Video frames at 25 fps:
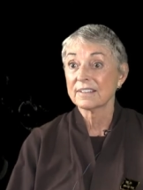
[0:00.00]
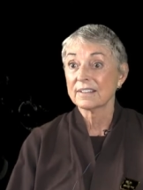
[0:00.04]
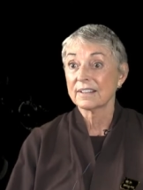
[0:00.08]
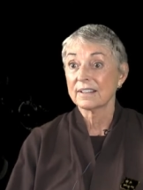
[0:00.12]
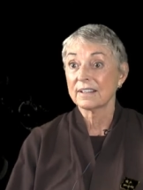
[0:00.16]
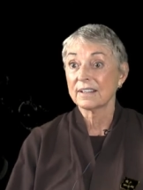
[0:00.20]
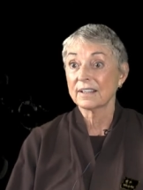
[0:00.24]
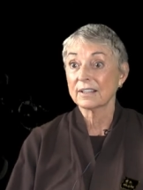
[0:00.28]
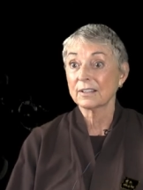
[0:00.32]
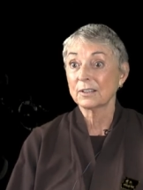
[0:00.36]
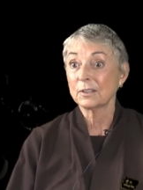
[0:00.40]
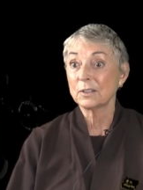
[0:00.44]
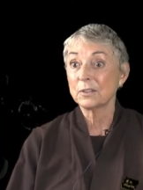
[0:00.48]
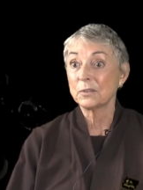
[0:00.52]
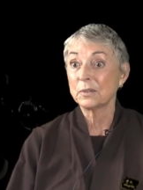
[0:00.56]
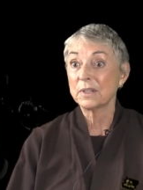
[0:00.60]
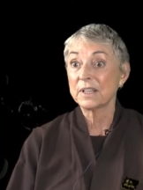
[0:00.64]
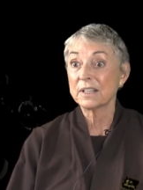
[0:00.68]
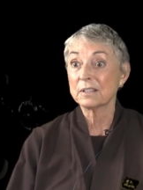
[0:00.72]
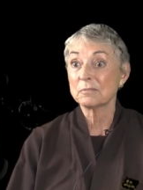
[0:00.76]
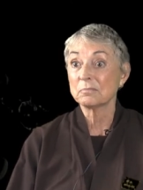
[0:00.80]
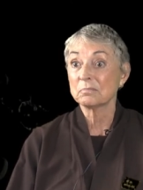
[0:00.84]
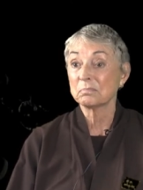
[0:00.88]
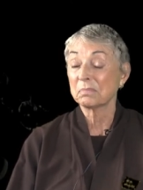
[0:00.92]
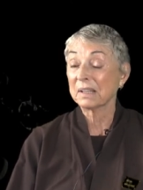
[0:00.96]

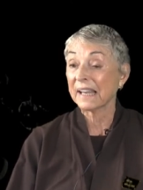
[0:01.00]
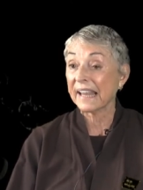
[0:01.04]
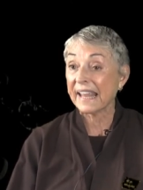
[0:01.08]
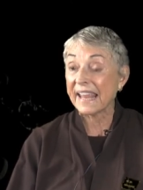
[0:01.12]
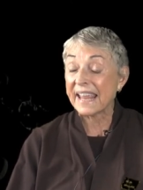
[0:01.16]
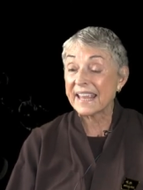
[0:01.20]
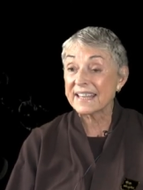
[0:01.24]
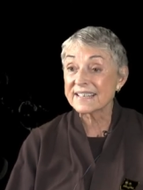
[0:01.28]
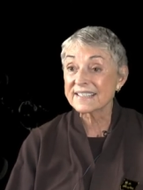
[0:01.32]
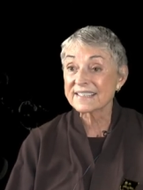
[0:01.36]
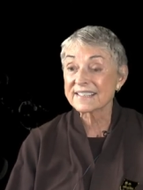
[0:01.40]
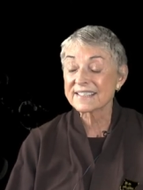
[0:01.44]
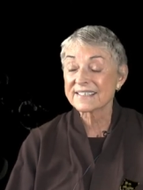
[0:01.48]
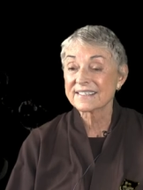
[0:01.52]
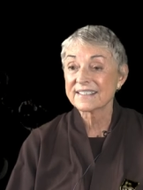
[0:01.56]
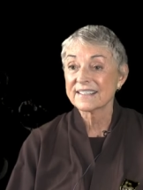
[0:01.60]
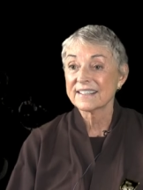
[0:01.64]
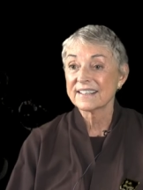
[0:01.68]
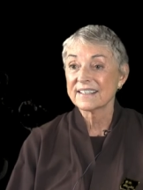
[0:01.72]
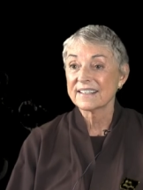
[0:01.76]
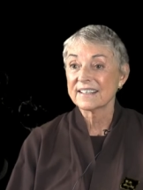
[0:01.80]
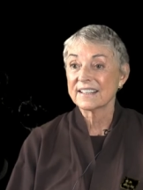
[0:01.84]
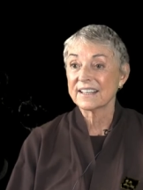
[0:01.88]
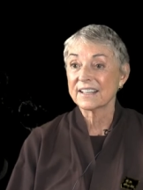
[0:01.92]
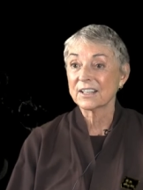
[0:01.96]
including plants,
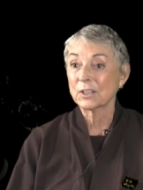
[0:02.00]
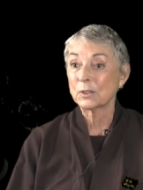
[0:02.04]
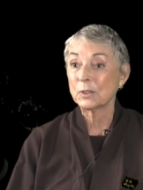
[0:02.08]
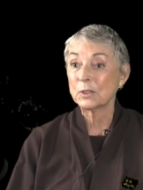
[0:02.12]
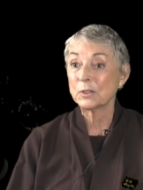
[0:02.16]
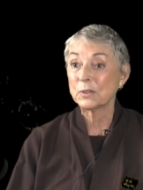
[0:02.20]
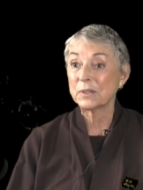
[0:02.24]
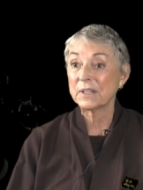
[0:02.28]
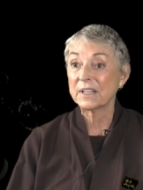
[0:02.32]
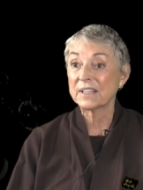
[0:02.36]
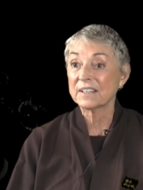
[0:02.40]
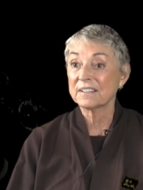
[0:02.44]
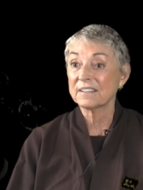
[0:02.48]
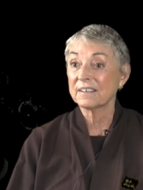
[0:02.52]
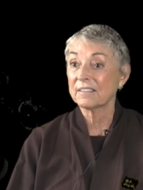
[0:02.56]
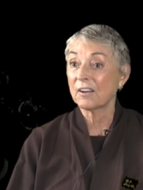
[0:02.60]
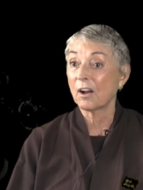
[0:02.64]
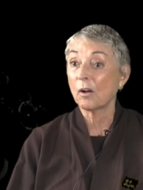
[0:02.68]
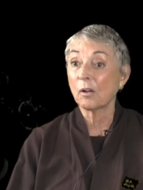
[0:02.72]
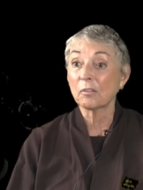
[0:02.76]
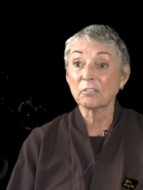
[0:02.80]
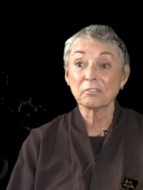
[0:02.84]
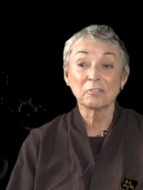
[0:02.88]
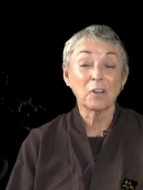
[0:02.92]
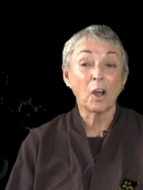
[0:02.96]
including
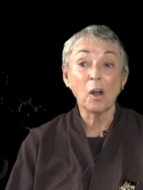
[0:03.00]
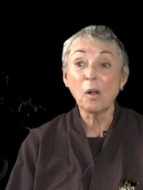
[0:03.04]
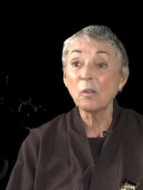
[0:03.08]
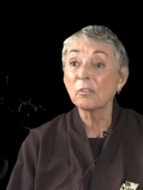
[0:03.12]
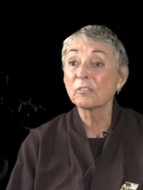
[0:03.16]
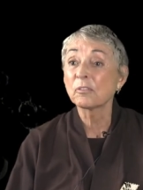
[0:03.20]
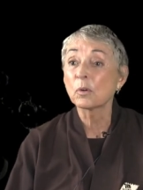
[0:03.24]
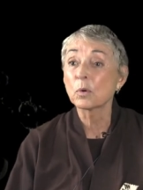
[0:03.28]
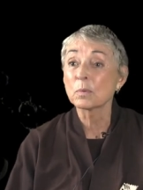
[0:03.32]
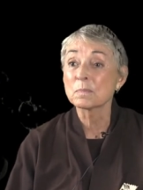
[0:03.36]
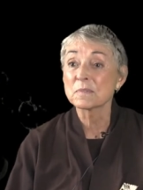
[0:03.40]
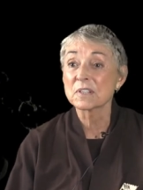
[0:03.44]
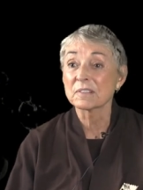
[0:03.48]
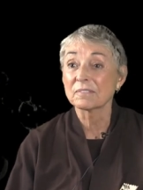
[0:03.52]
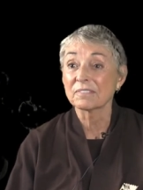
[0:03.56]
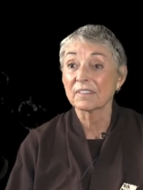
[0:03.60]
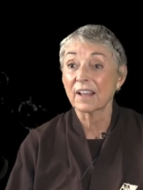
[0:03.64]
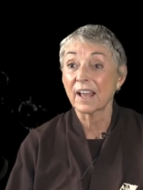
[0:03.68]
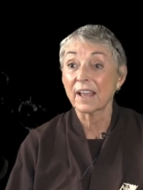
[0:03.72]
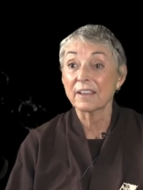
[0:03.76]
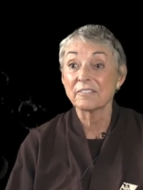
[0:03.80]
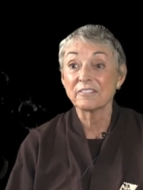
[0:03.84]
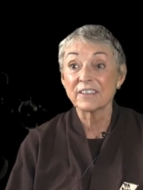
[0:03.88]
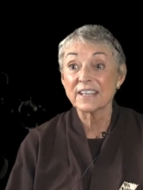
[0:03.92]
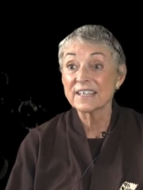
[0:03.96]
all, all forms of
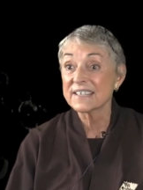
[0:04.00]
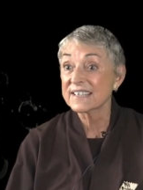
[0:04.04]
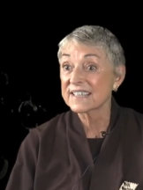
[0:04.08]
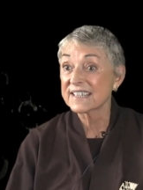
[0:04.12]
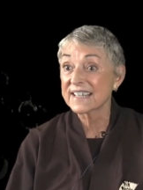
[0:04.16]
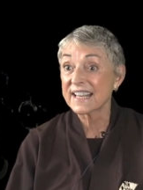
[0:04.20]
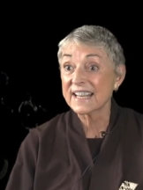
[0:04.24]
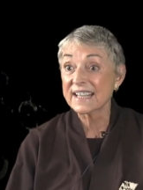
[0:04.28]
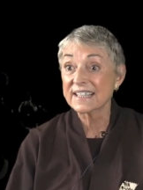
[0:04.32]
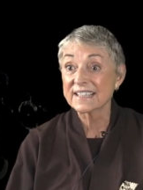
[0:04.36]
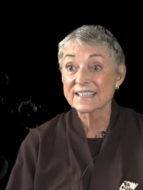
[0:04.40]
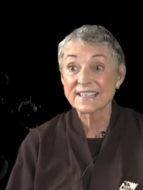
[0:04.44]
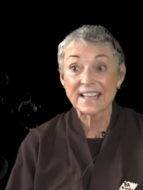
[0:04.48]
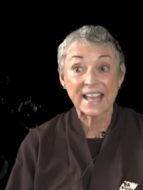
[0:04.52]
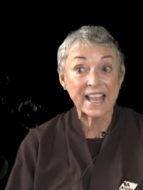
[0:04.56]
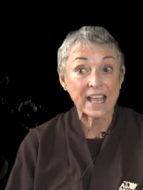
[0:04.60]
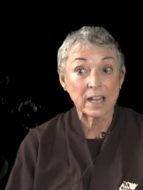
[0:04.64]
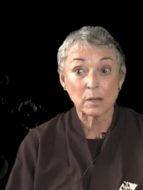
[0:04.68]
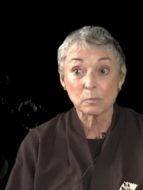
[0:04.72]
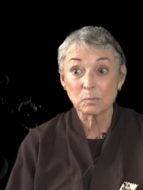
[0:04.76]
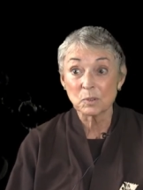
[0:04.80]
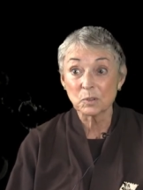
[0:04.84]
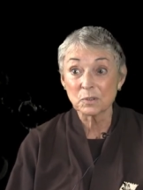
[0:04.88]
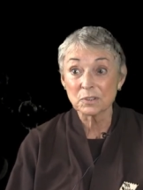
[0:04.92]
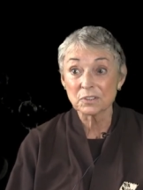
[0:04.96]
life, insects,
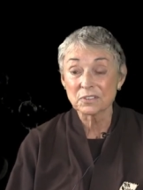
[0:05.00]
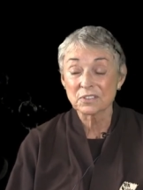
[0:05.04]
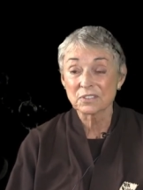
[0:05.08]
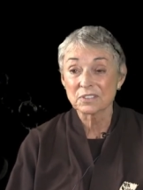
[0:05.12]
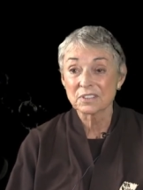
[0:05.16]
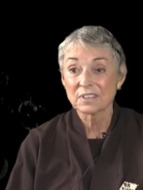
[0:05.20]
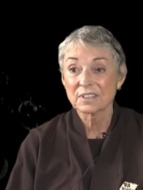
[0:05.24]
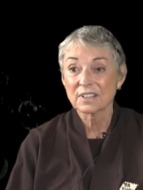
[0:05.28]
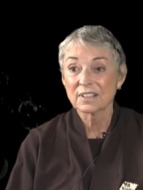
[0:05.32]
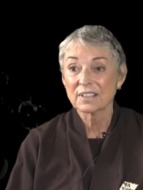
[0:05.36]
animals.